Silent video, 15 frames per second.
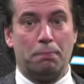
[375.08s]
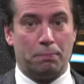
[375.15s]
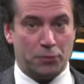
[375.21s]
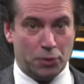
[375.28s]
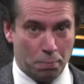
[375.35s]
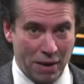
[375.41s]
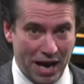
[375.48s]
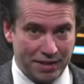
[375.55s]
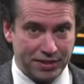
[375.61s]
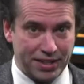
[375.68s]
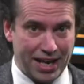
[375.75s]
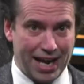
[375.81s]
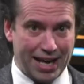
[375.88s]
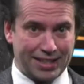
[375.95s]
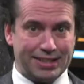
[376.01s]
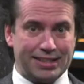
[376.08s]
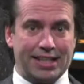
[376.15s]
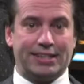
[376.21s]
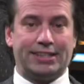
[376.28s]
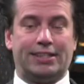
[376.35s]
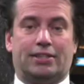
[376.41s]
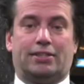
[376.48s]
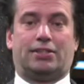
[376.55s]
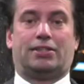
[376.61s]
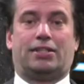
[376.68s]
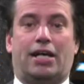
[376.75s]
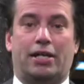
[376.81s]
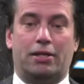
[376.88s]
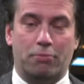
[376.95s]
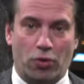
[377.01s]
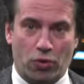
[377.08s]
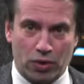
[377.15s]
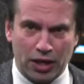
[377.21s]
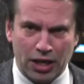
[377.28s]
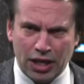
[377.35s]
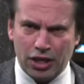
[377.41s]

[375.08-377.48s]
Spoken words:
demand existed anymore.